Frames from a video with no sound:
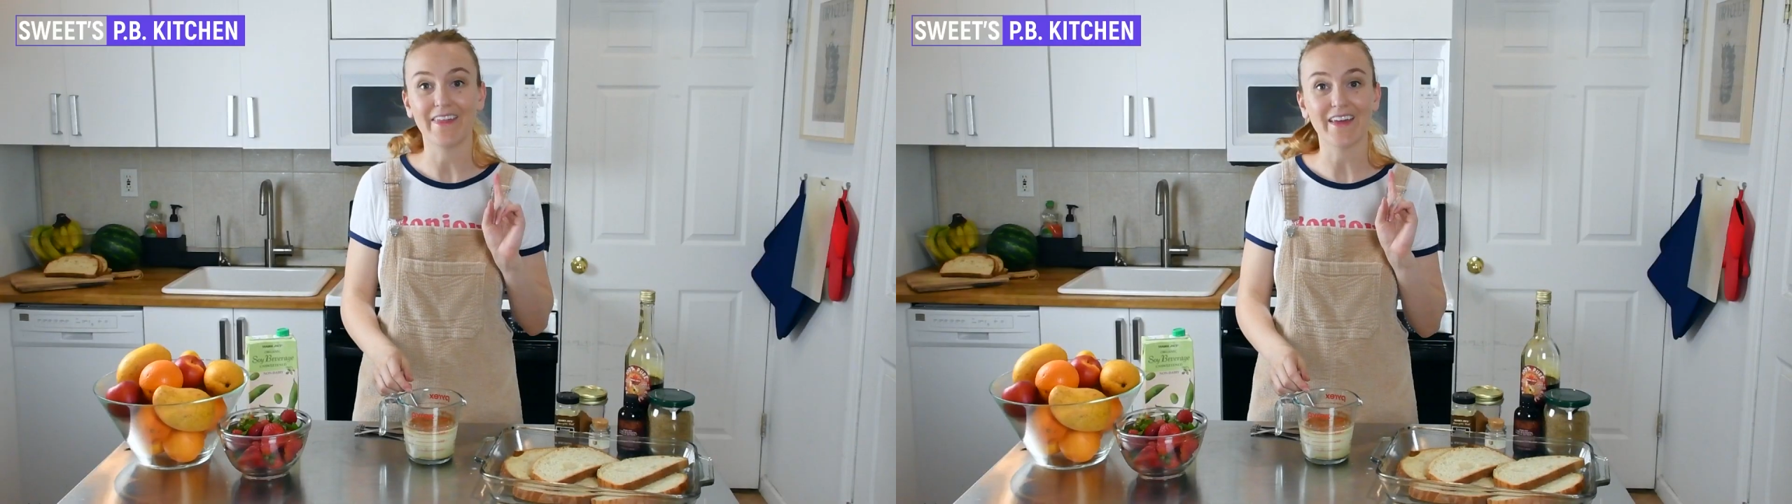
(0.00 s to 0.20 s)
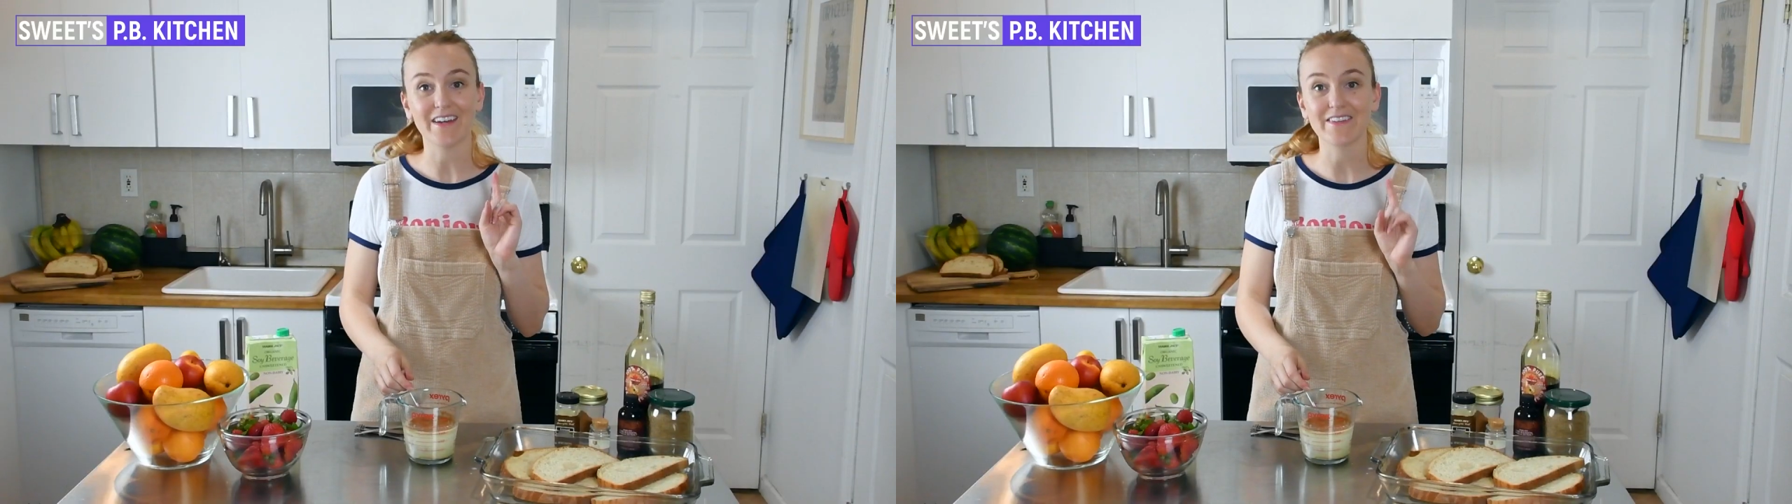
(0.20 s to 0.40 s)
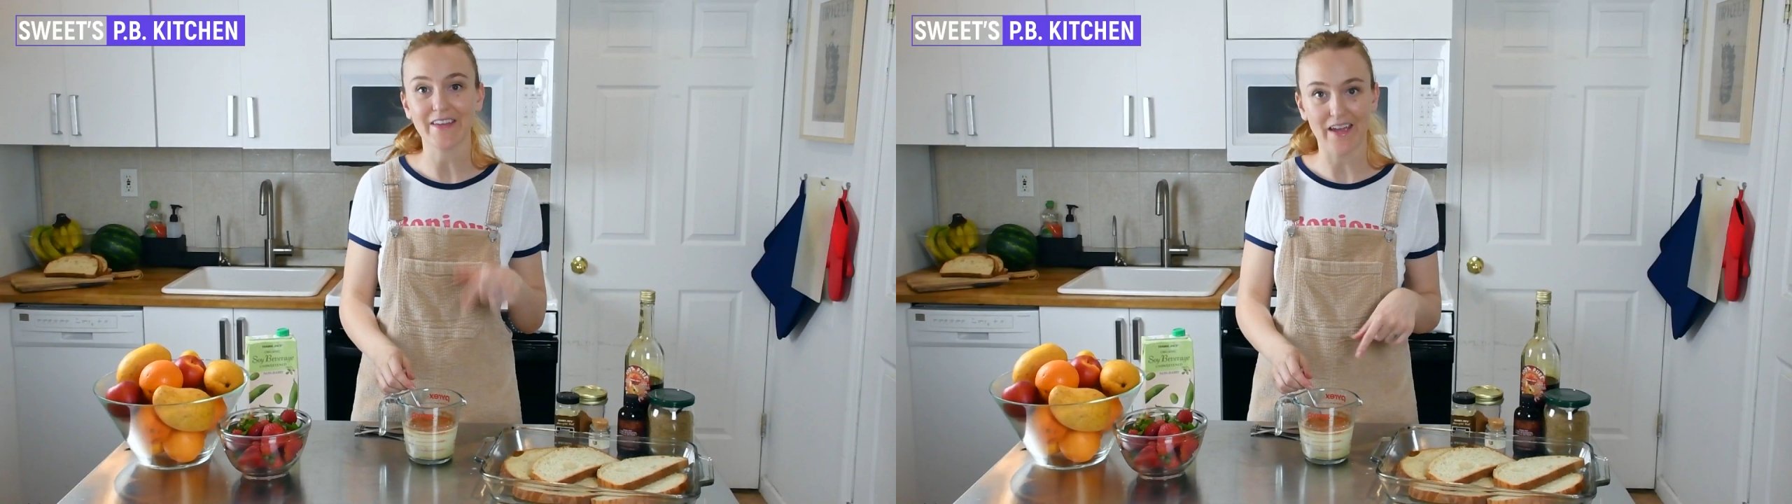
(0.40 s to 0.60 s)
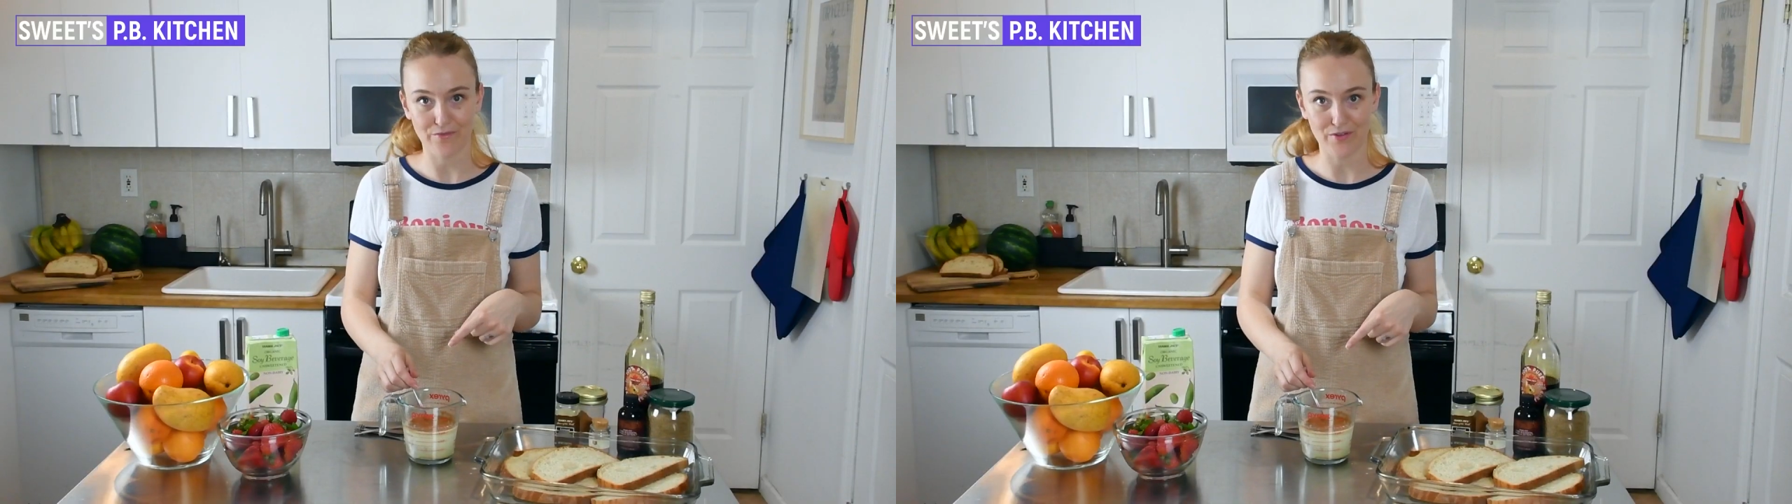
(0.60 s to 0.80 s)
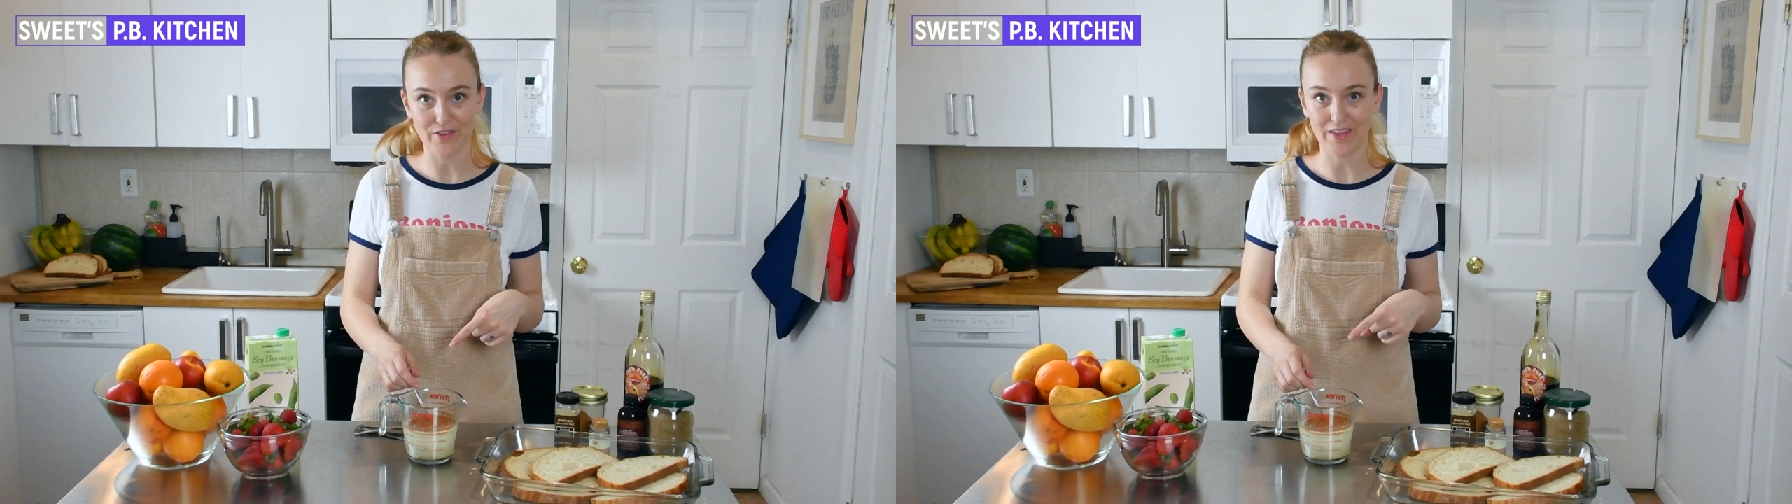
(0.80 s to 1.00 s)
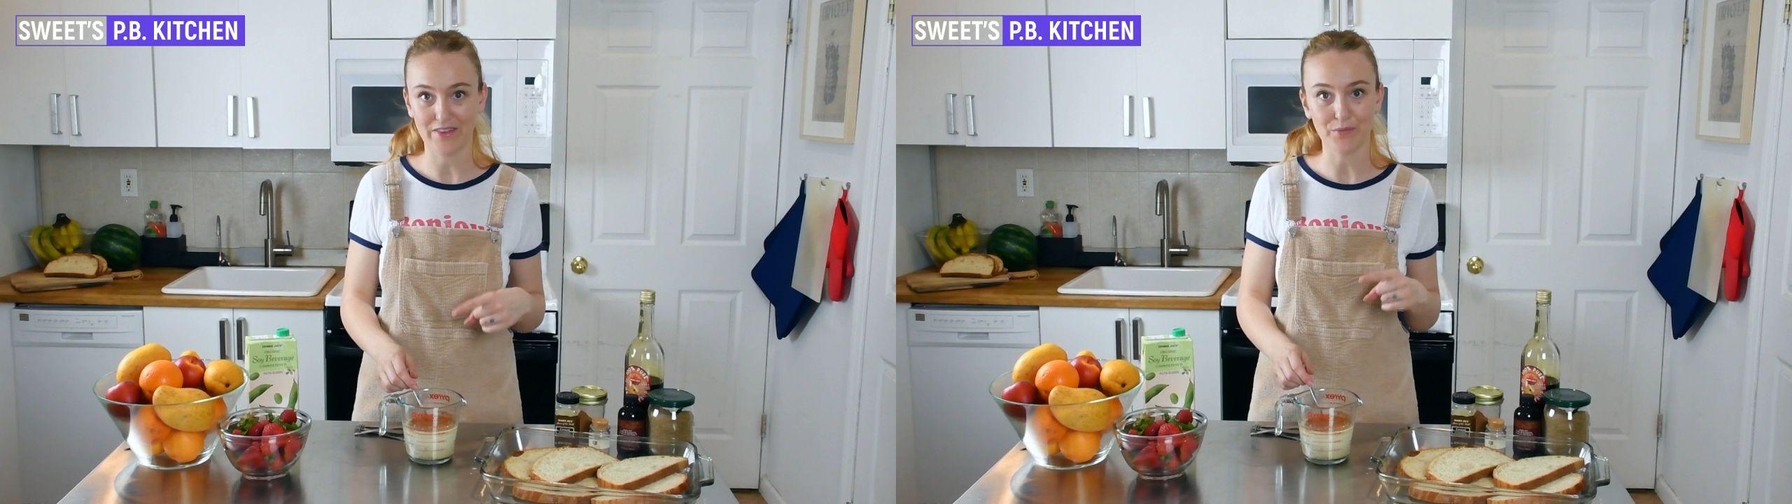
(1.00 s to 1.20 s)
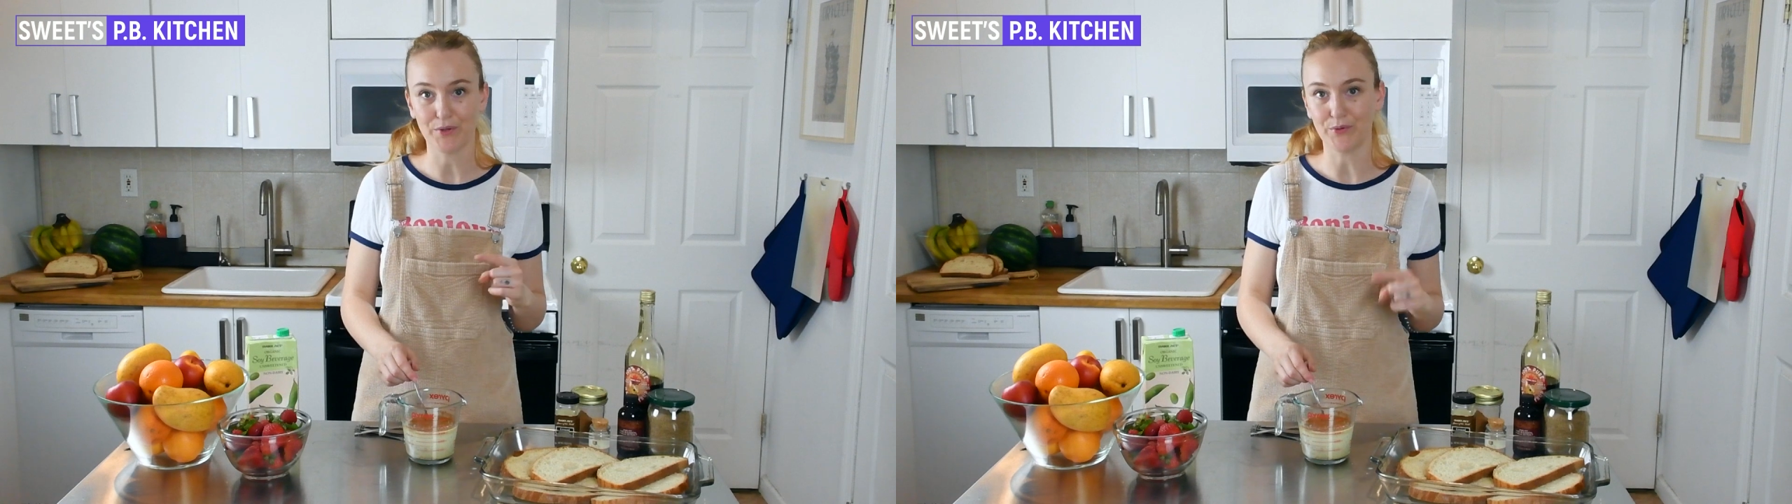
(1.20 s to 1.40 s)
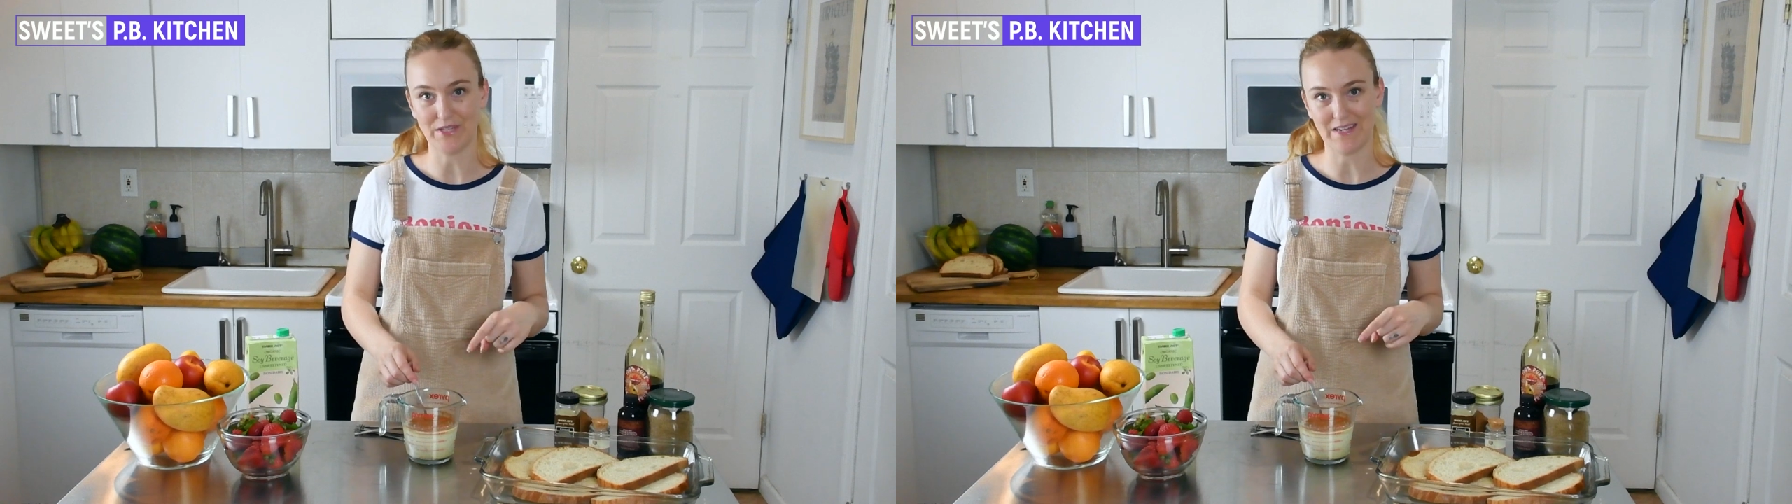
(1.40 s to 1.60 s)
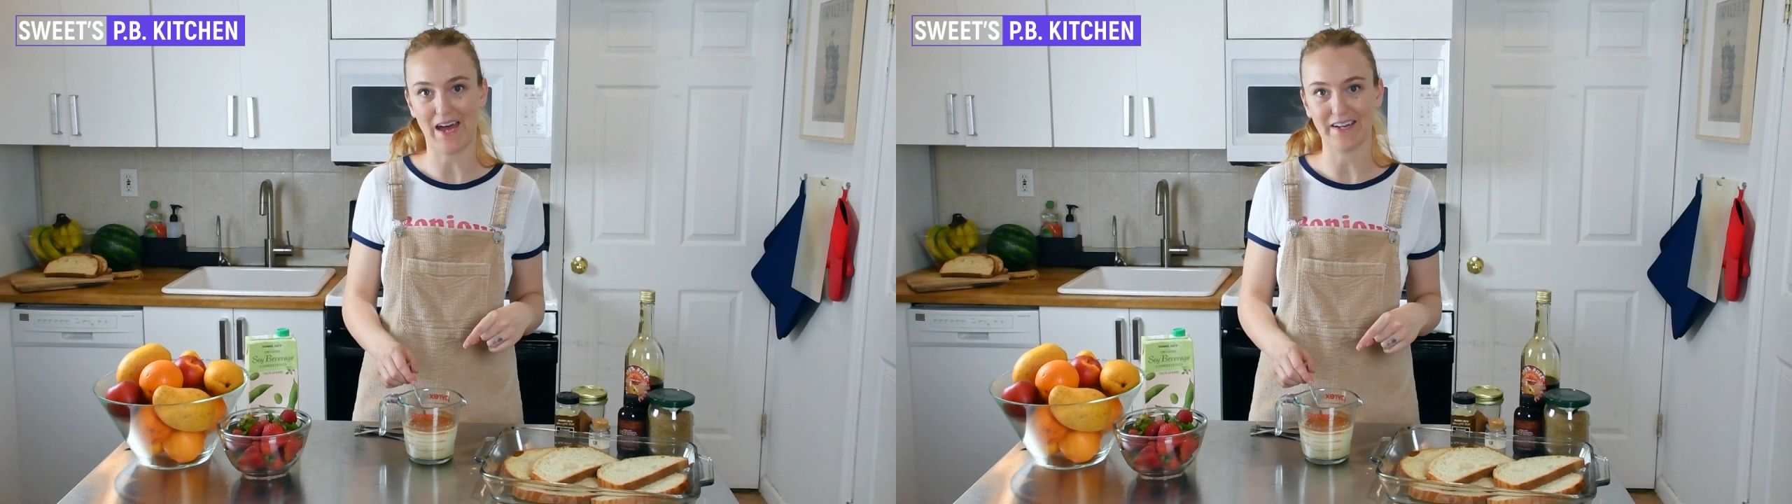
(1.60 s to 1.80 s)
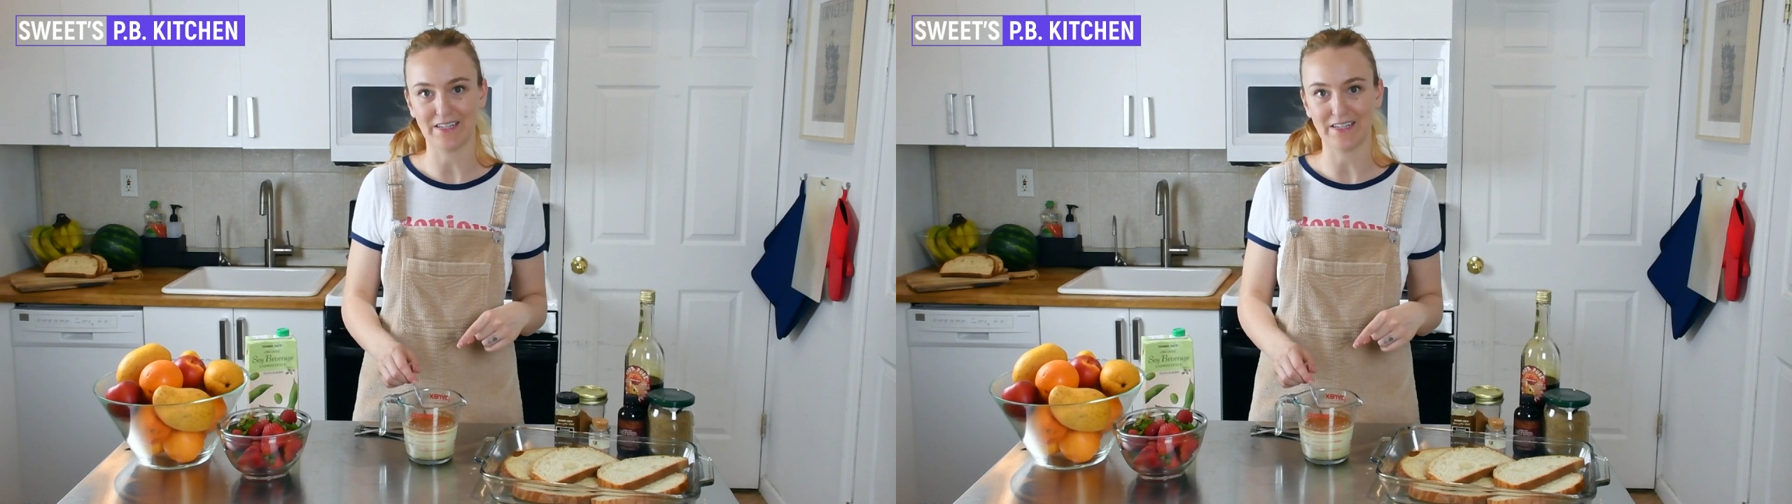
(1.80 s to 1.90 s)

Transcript: And that is everything that we're going to add